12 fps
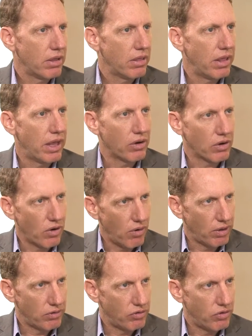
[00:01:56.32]
that are
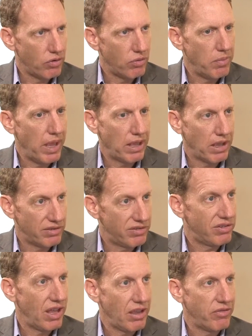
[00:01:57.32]
going to make us
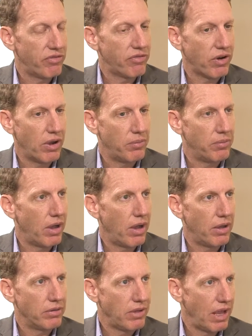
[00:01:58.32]
safe from
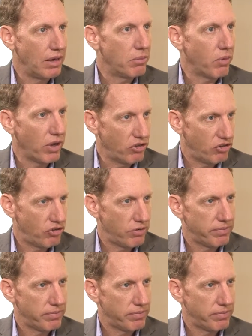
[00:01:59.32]
a data breach?